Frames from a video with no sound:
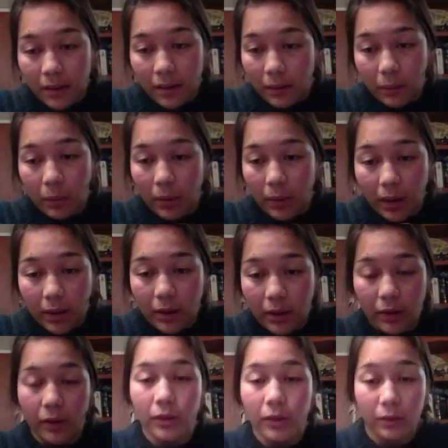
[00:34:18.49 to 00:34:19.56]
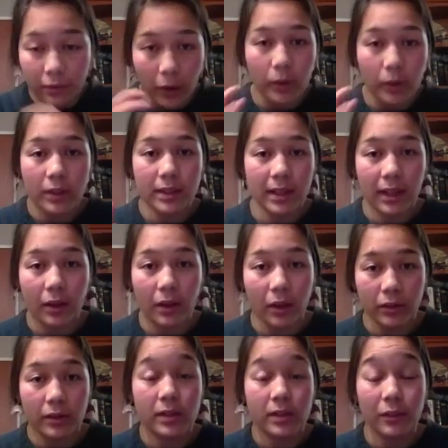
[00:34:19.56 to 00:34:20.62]
you're focusing
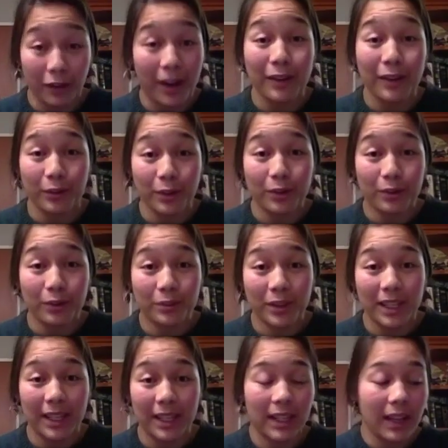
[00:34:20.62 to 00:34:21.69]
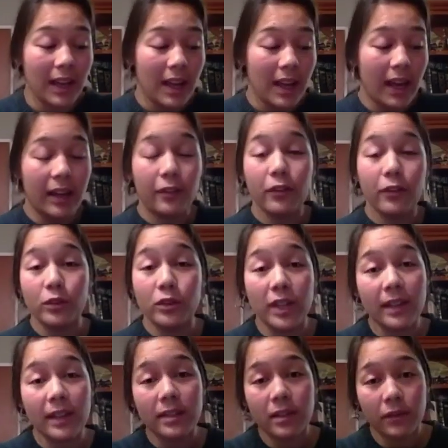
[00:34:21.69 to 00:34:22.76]
on survival, really. And if you're
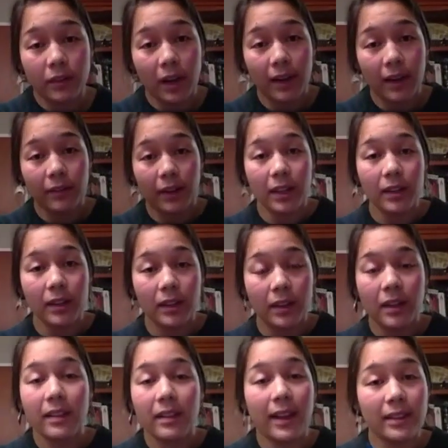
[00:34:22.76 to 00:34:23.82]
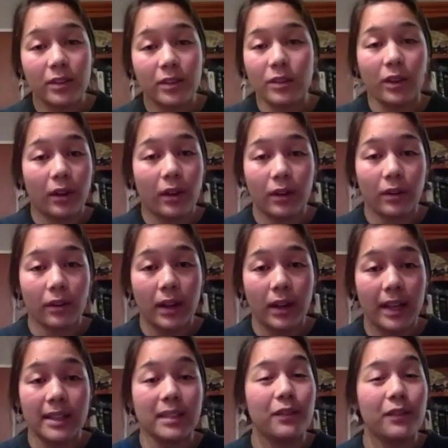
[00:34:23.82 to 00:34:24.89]
just surviving,
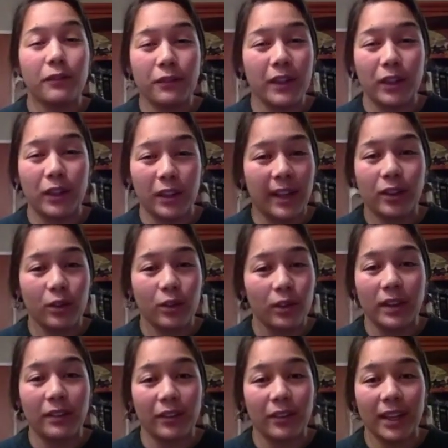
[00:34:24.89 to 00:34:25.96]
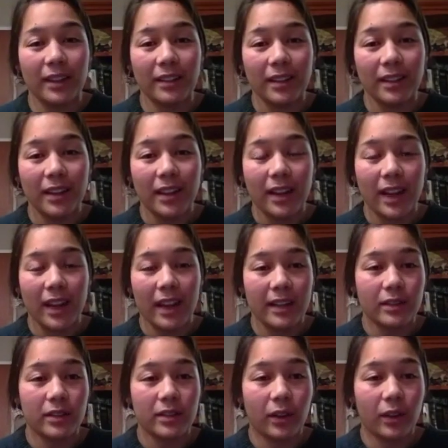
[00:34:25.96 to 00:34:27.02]
it doesn't feel like you're living.
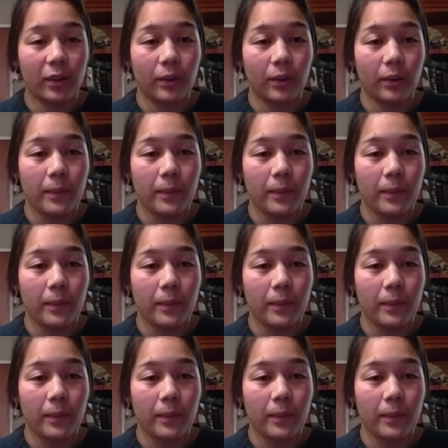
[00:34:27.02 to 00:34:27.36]
And so